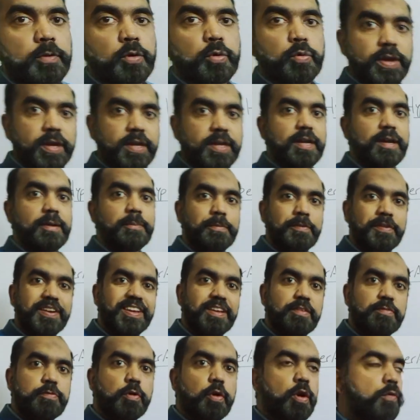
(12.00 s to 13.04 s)
quick
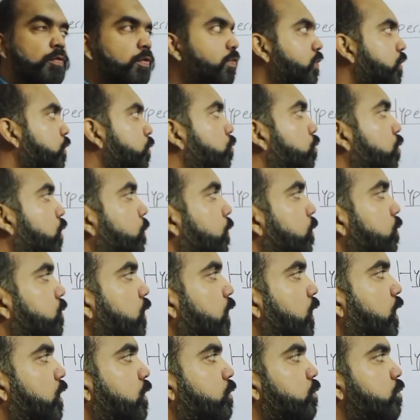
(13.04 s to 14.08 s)
brief overview about the
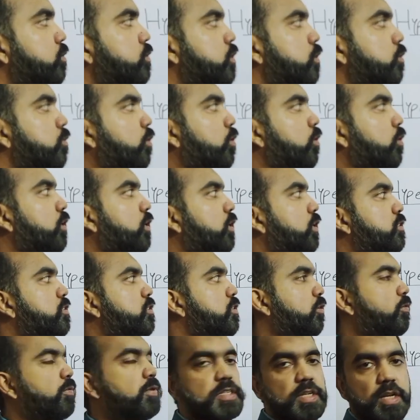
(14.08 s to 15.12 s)
aldosterone
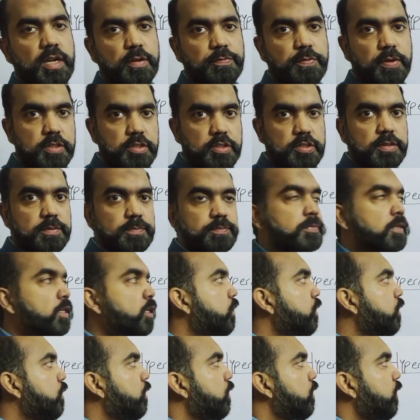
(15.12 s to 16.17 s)
secretion and function.
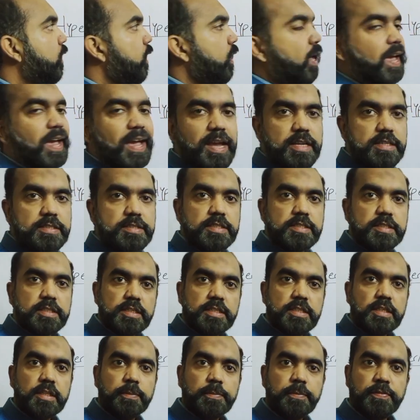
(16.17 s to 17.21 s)
As
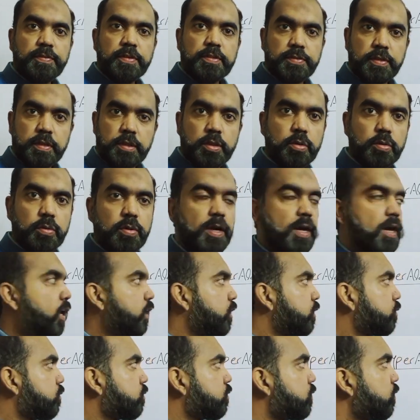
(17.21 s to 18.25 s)
discussed in the previous video,
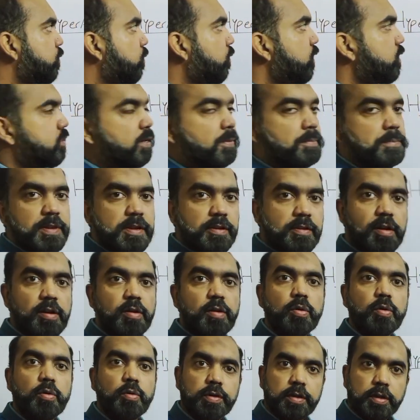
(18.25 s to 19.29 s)
aldosterone is a
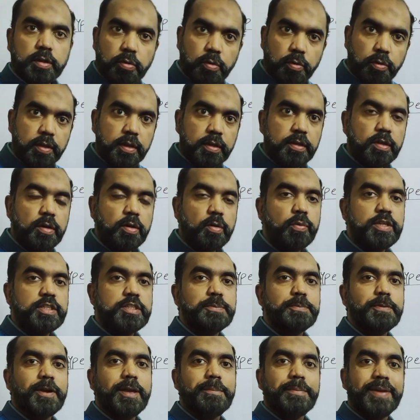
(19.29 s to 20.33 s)
mineralocorticoid which
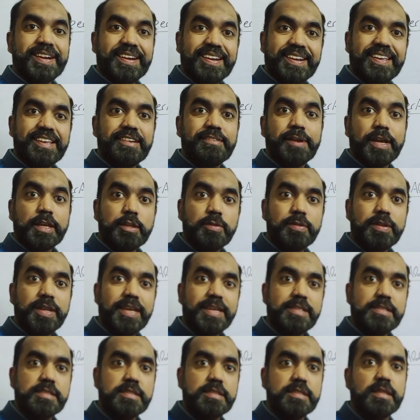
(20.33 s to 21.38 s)
primarily
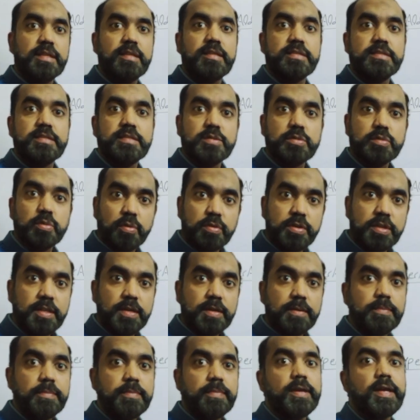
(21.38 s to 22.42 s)
regulates the
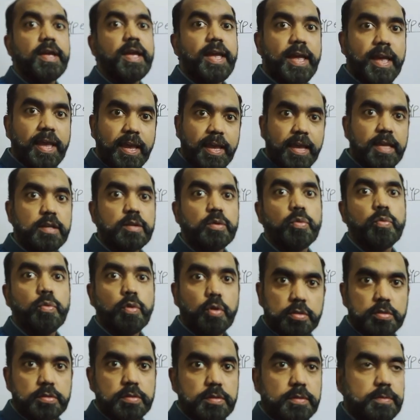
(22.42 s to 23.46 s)
sodium and
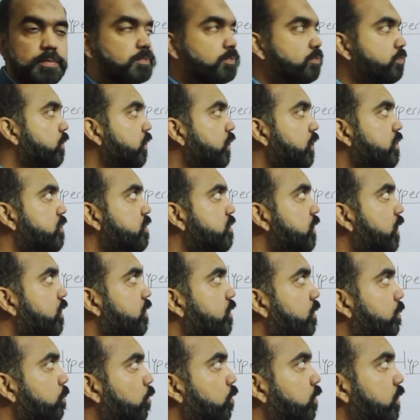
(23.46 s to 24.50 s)
water inside
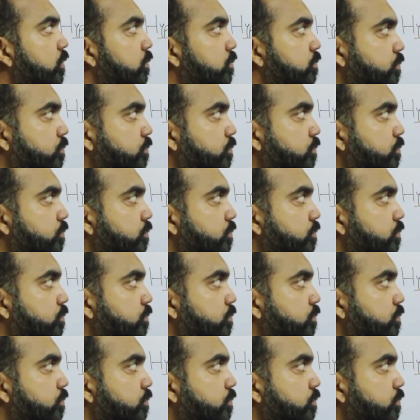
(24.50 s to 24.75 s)
the body.